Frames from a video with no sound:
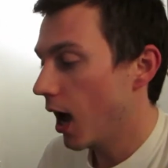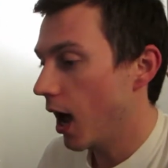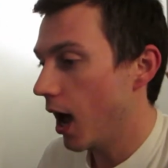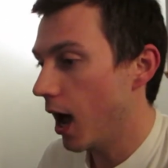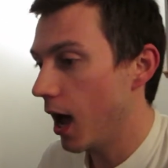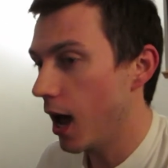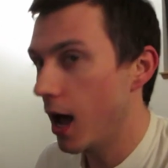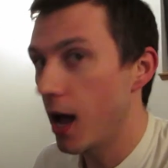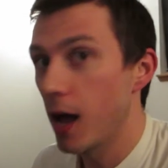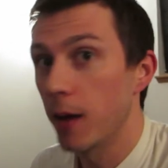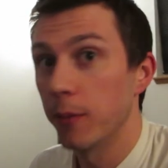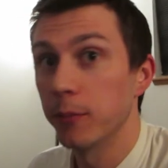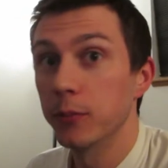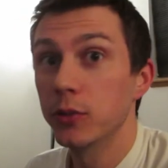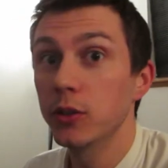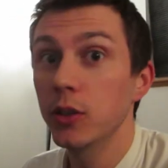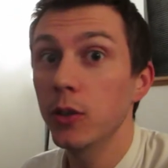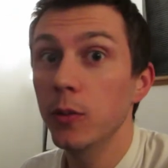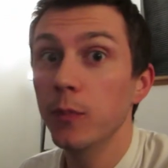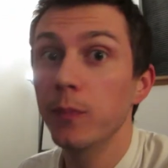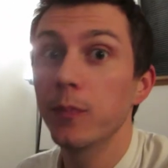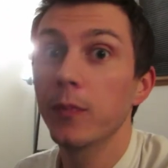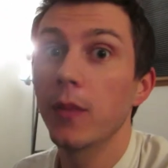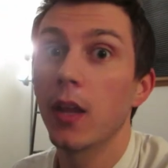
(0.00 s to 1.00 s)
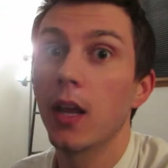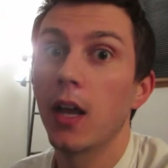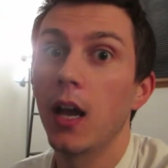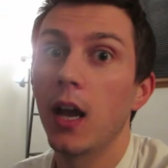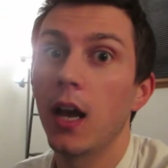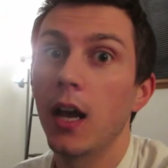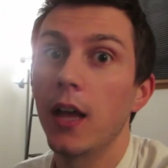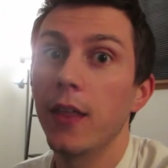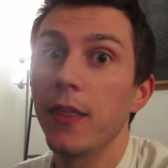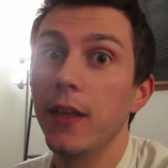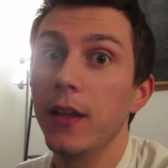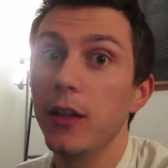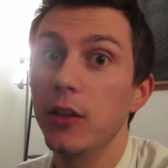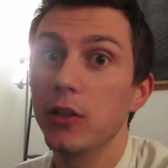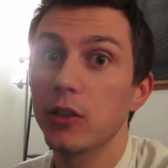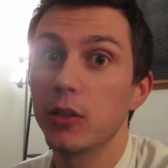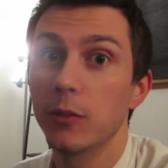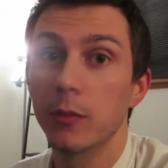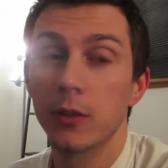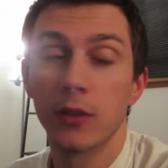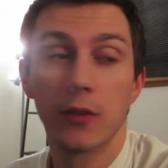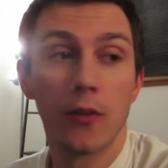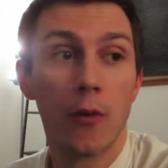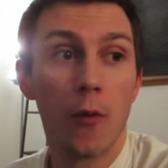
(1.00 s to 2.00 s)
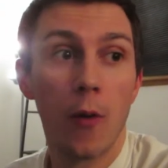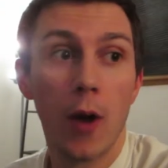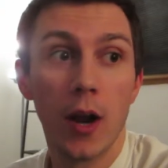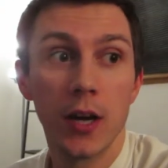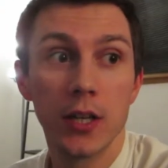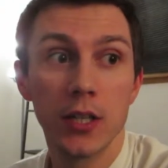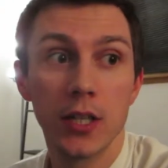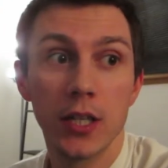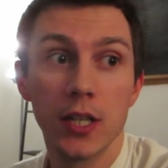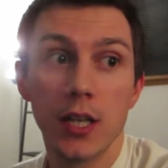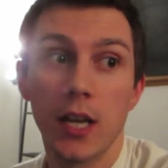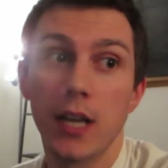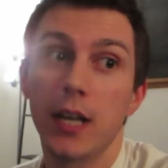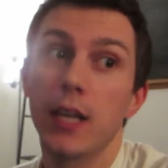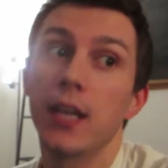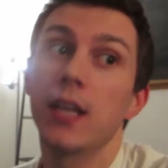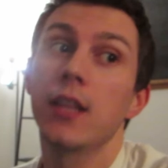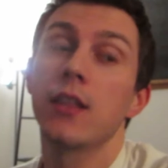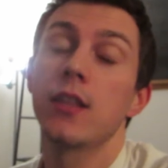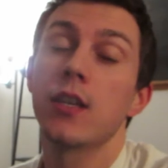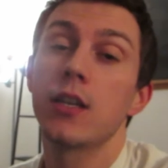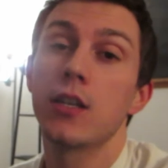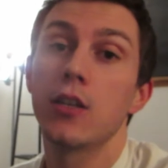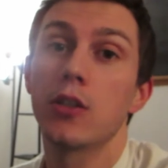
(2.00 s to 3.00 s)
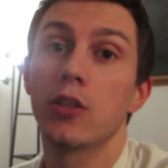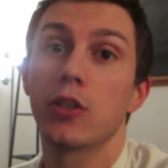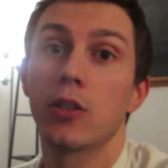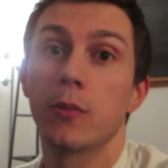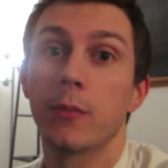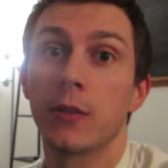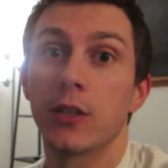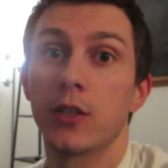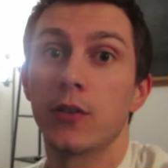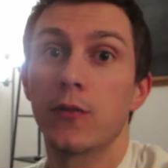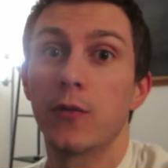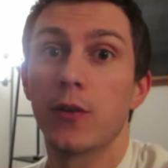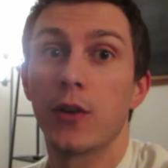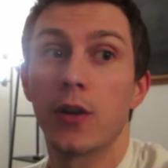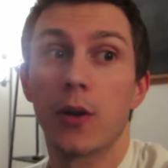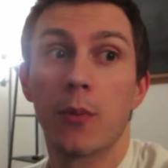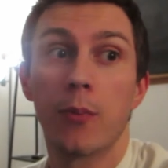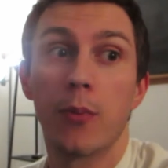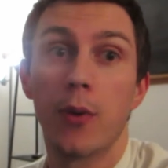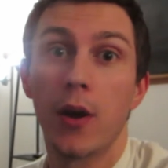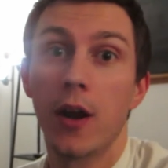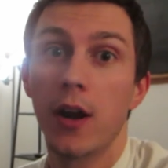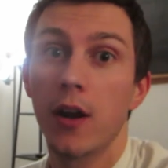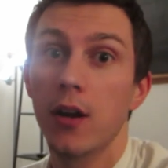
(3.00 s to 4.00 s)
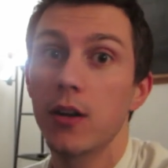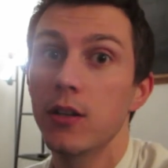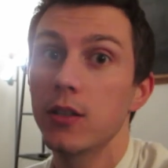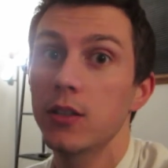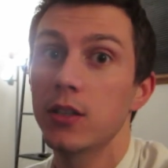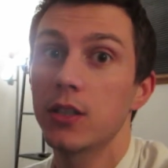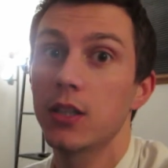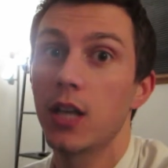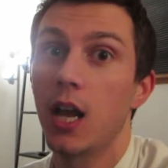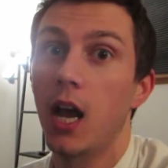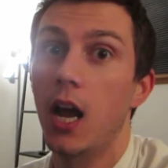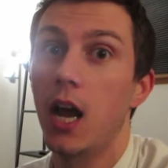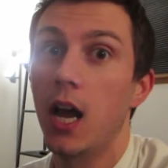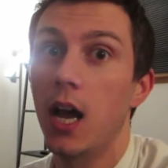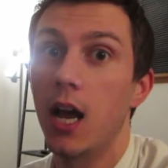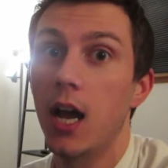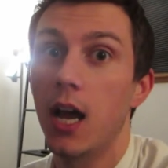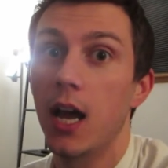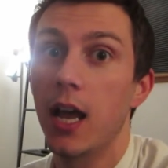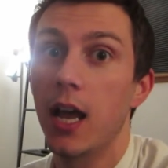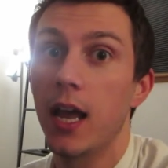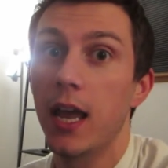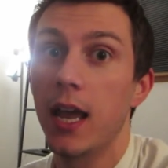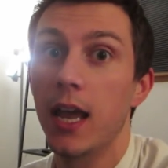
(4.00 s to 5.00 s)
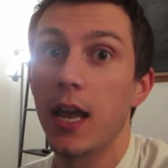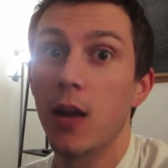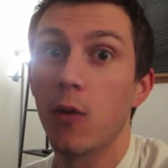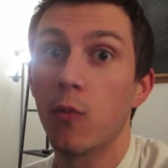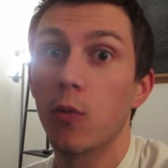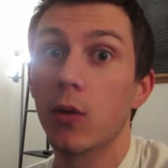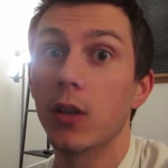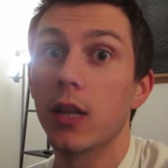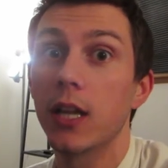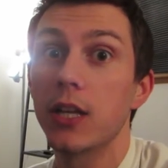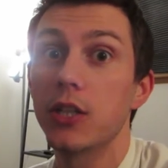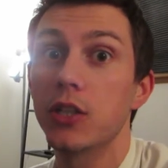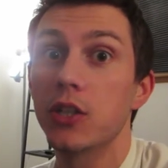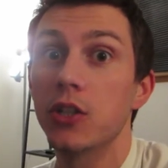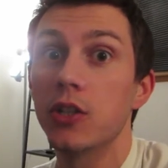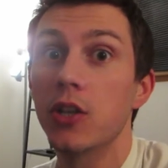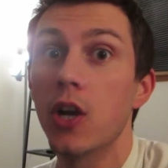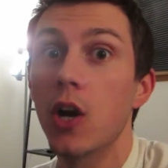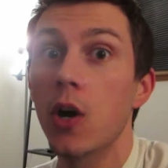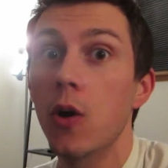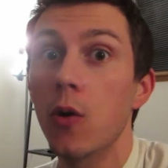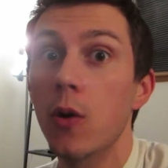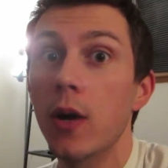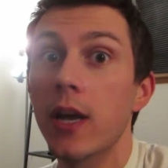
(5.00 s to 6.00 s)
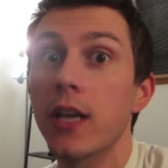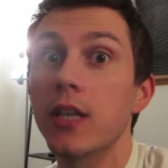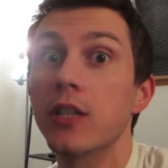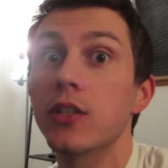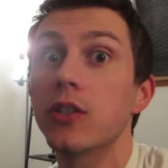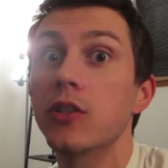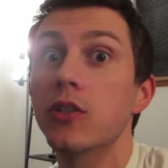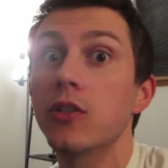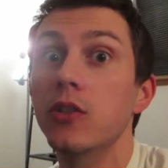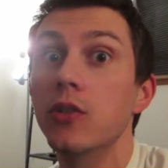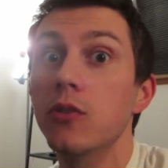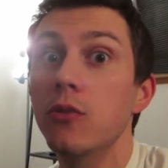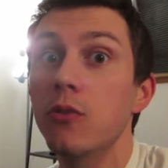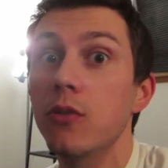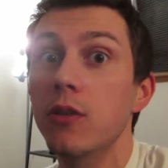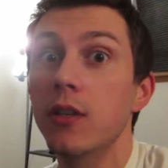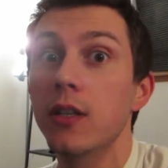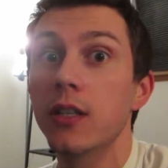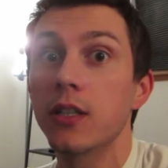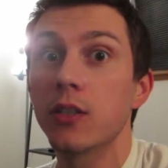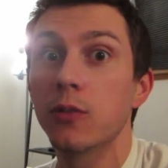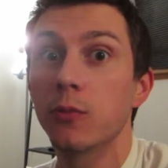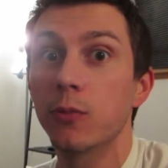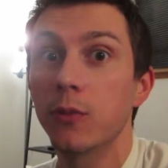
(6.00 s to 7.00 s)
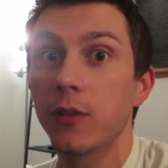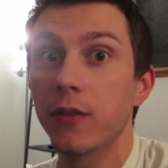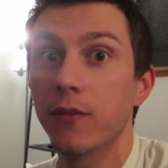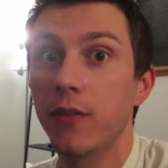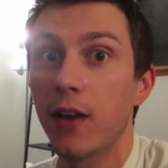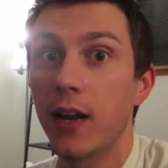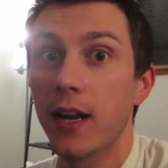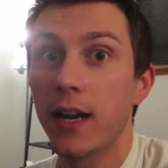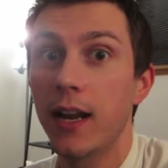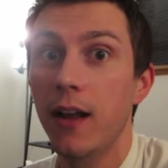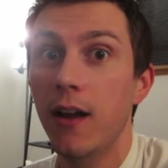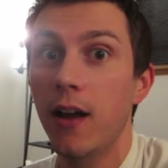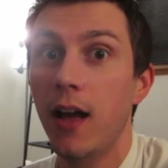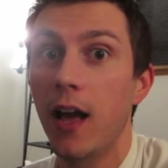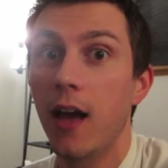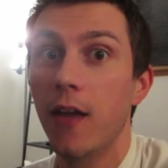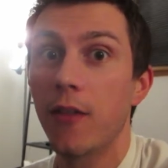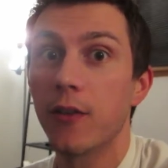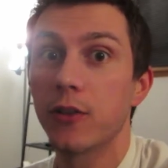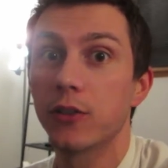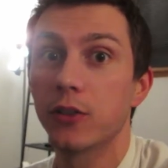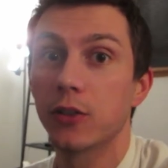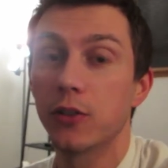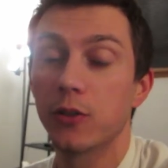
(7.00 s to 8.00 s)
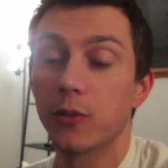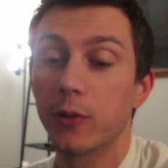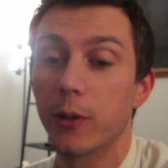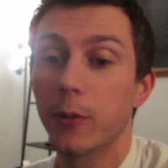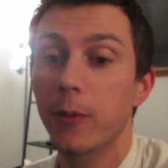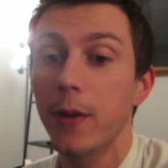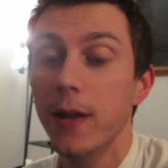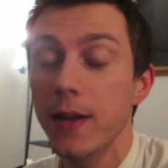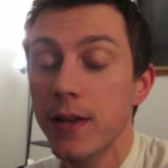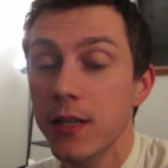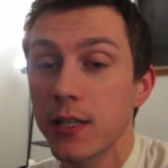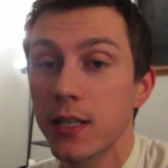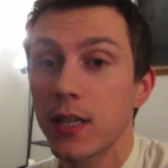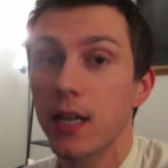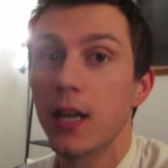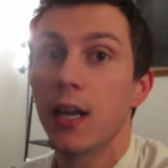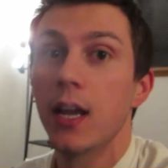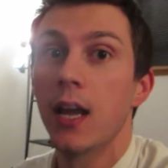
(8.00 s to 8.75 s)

Um, so uh, thank you so much for watching. Again, thank you so much for your prayers, uh, and we'll let you know as soon as we find out how the surgery went,